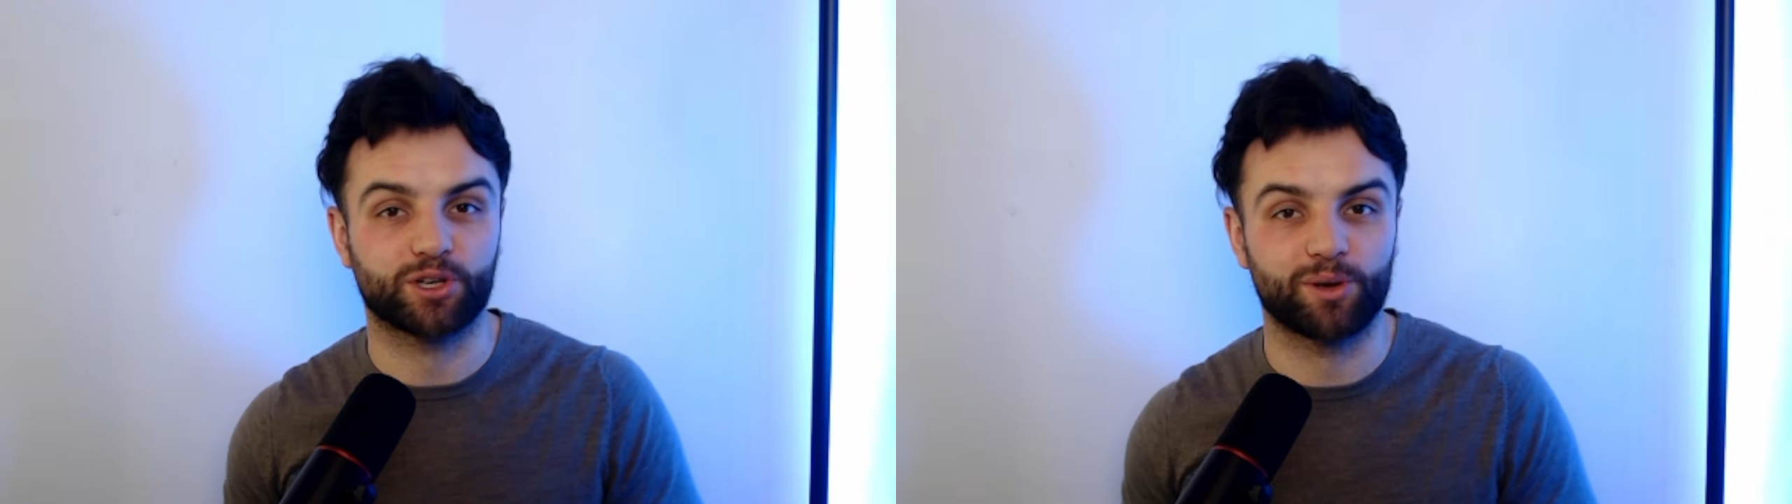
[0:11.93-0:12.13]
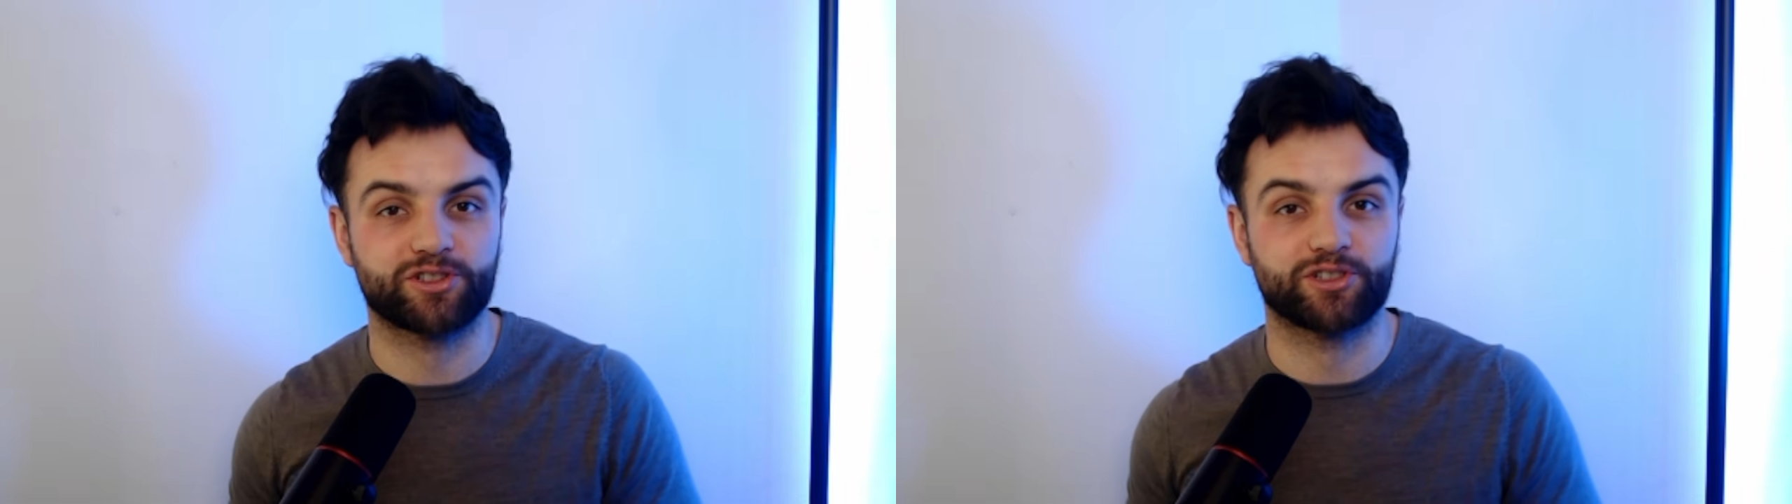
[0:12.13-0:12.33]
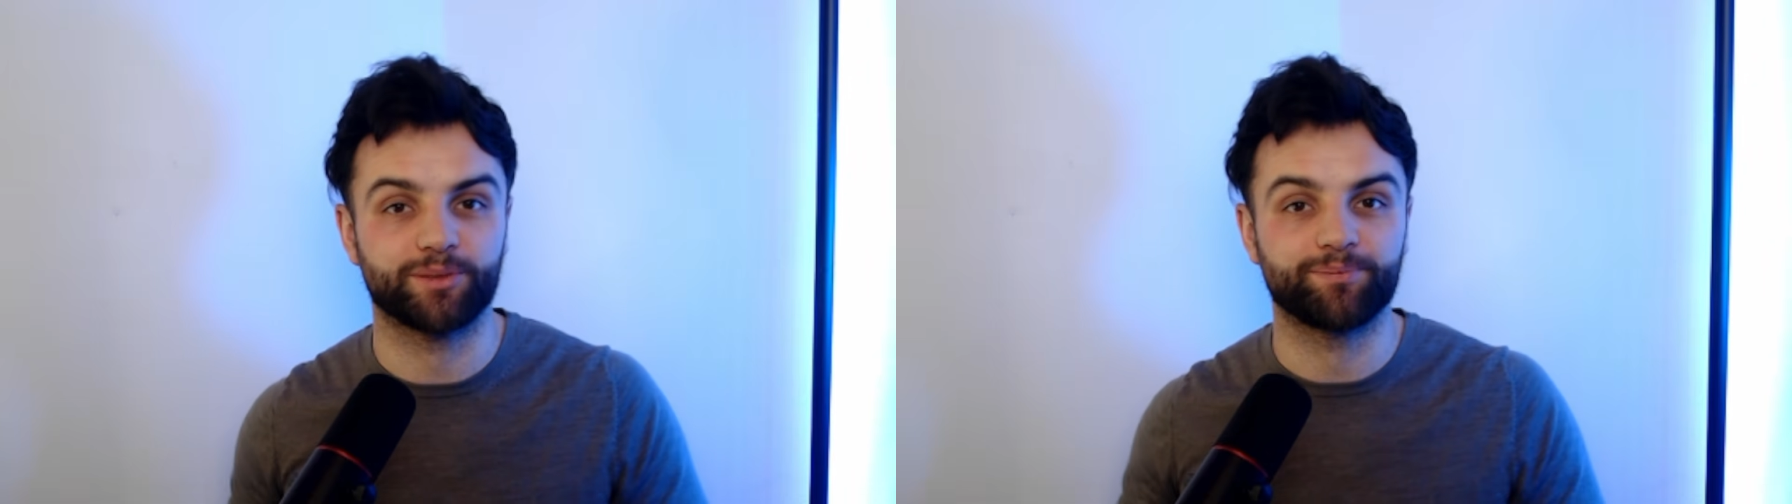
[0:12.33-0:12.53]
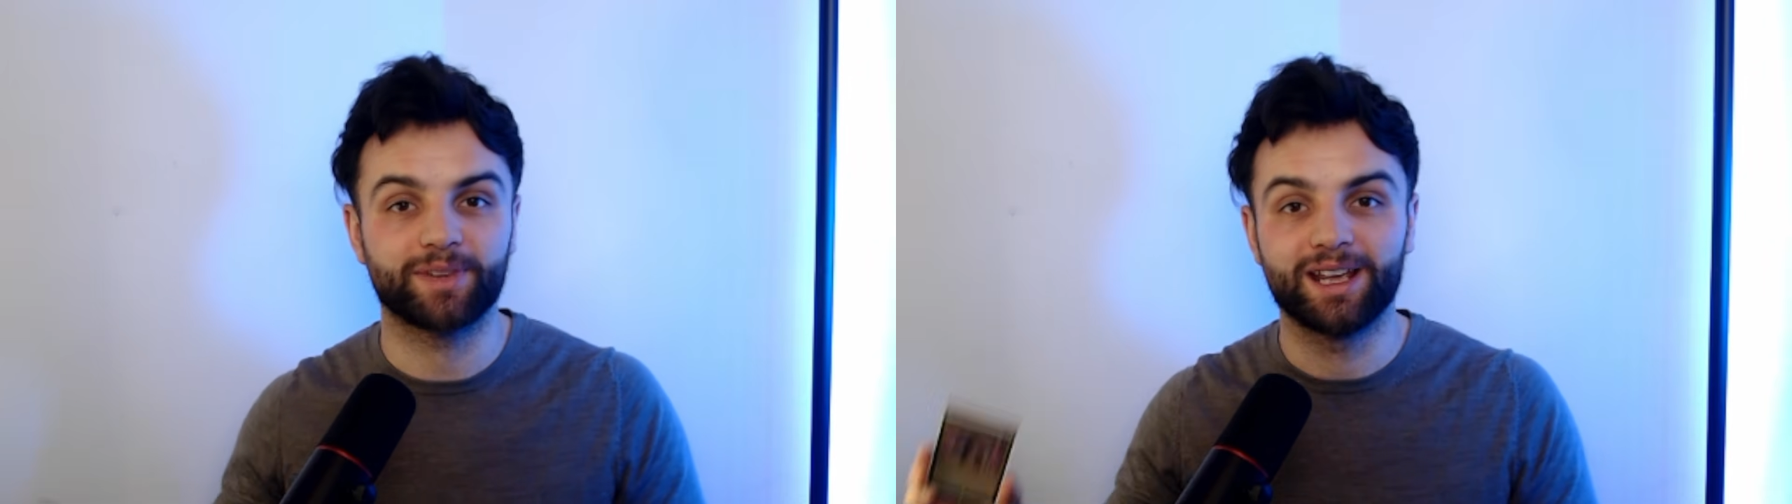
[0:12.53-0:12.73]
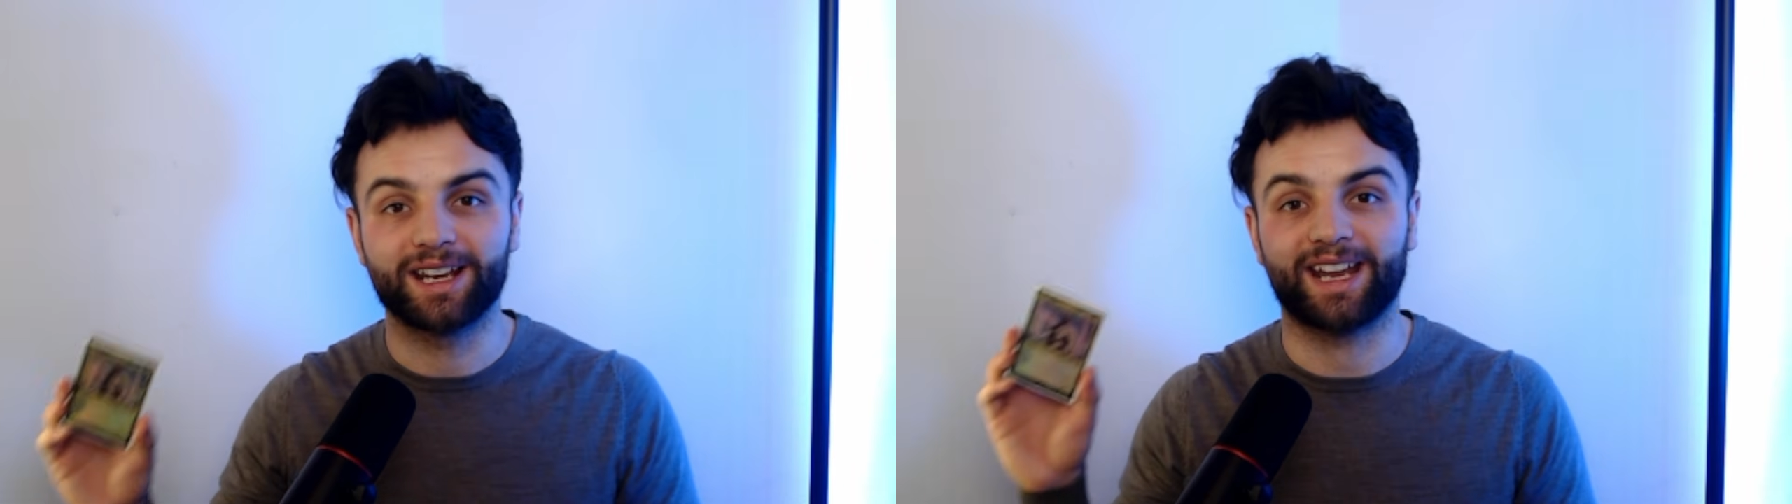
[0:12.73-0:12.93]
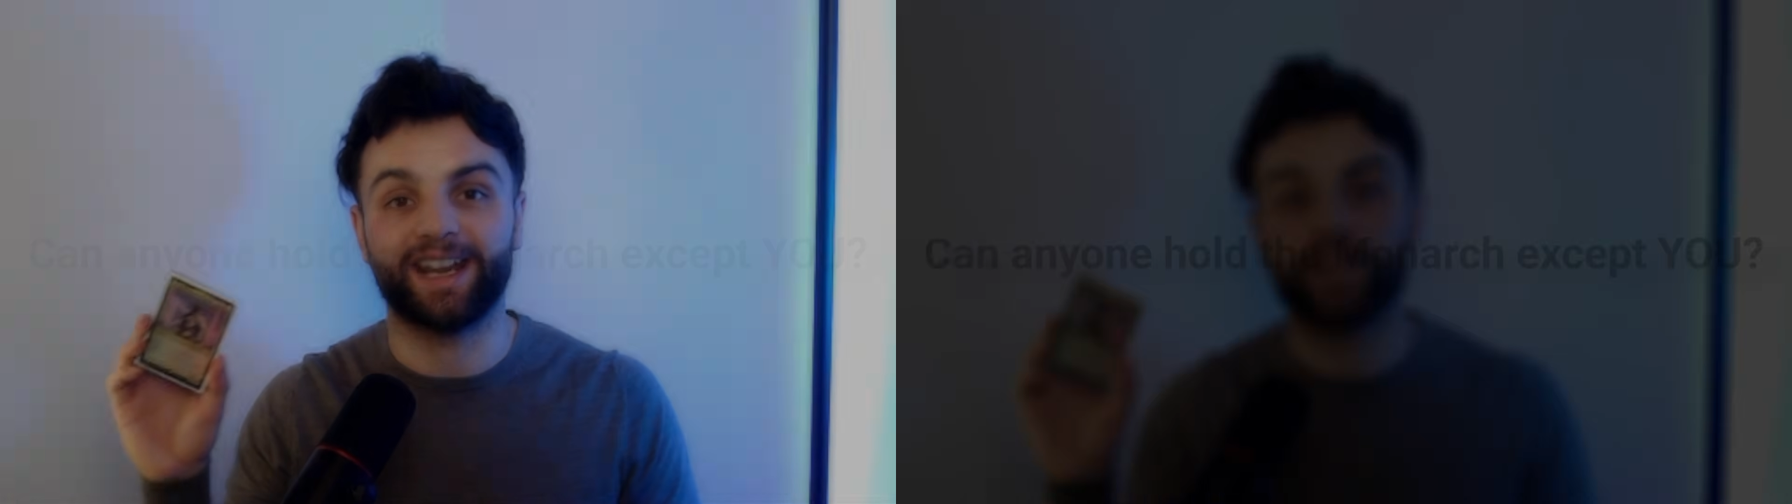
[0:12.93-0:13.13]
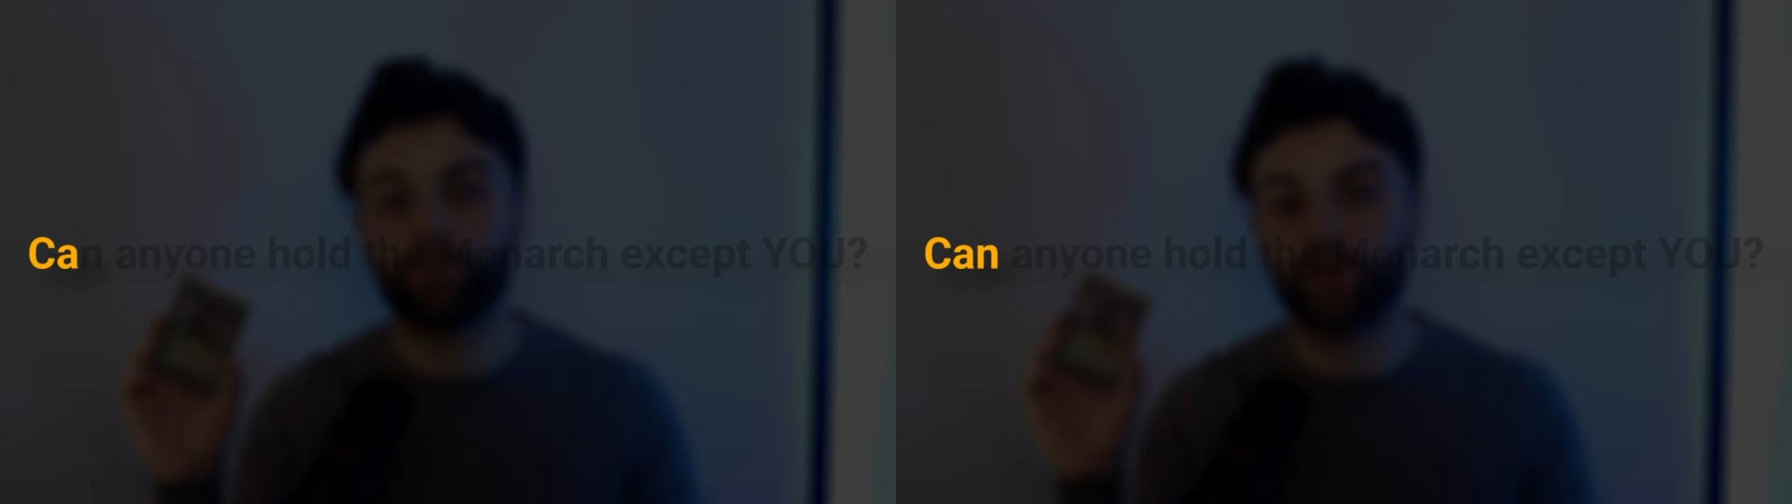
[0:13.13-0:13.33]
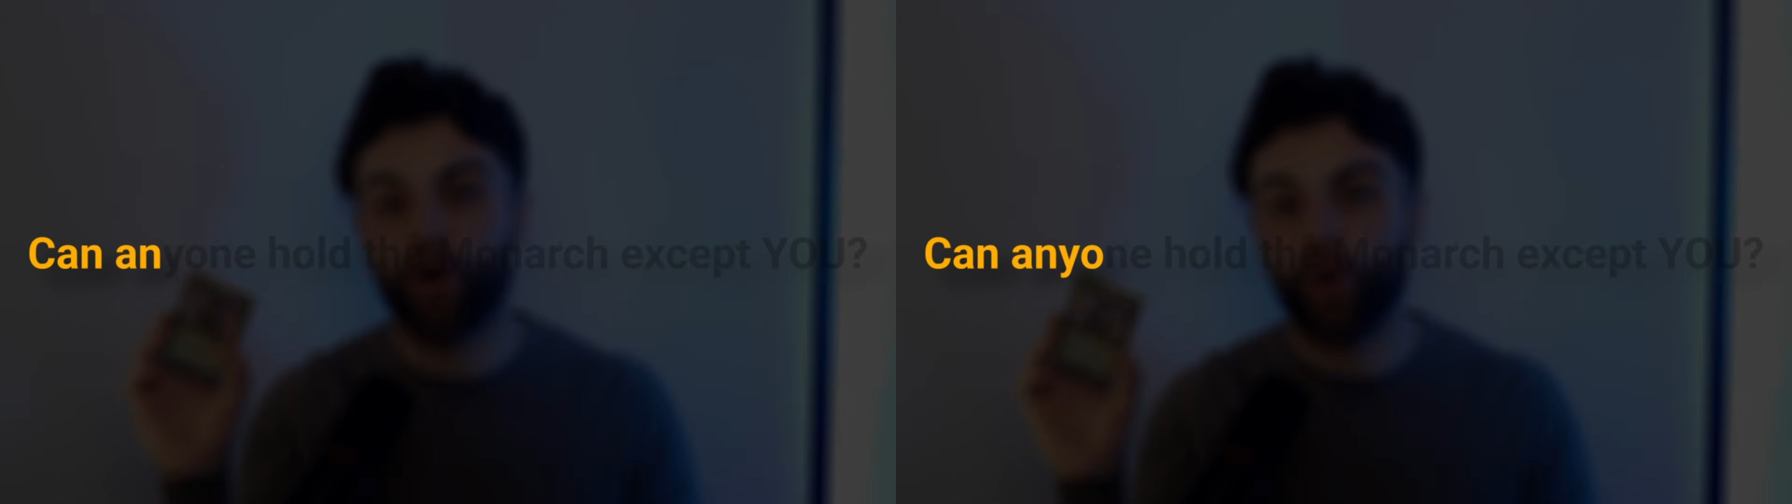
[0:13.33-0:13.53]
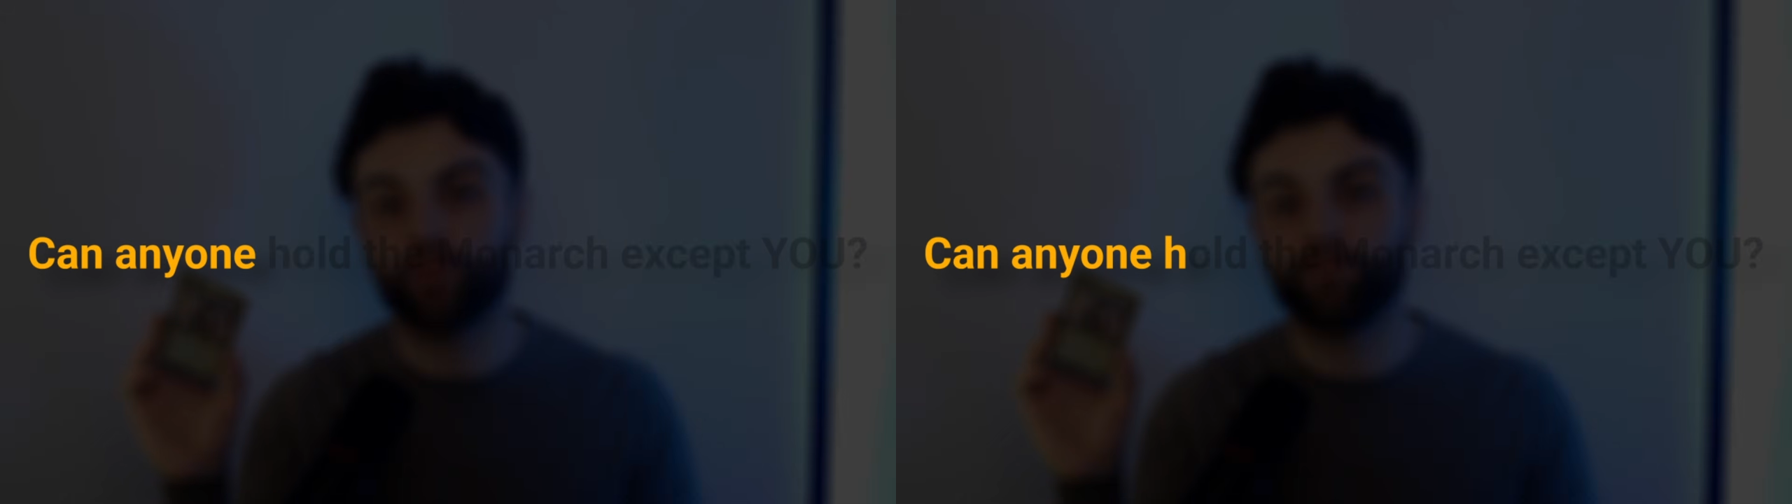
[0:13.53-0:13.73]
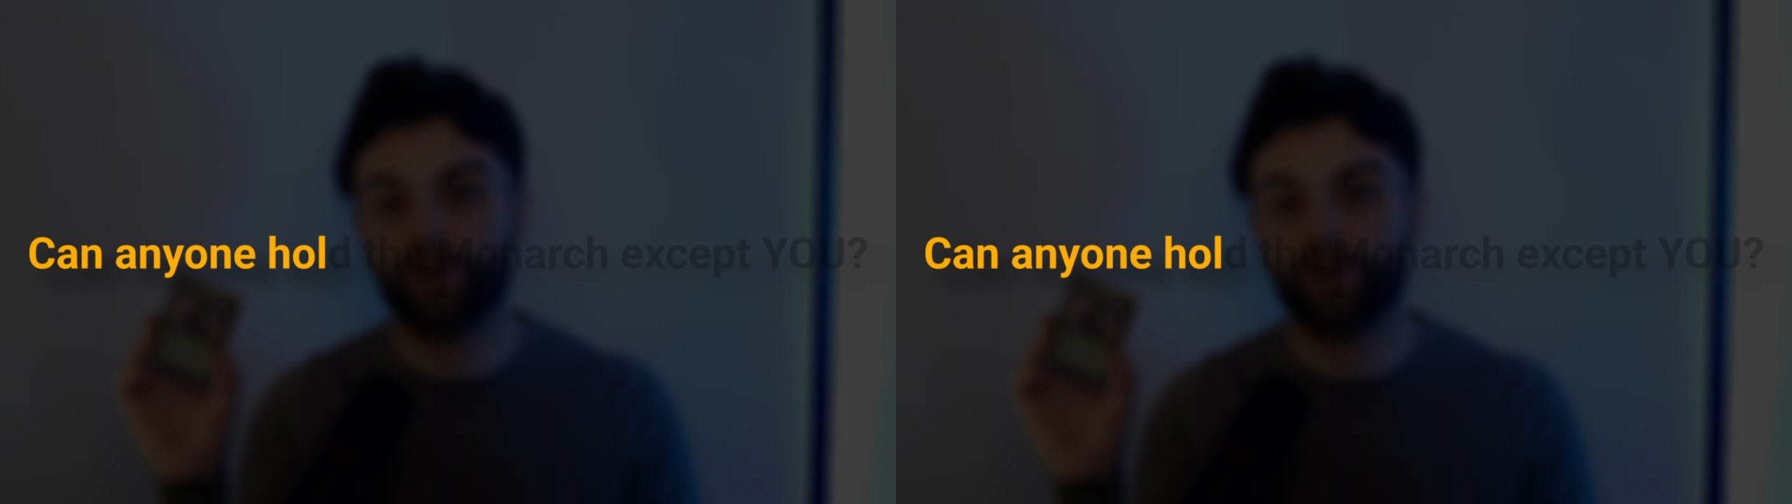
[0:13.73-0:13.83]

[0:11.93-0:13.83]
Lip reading: question. Can anyone hold the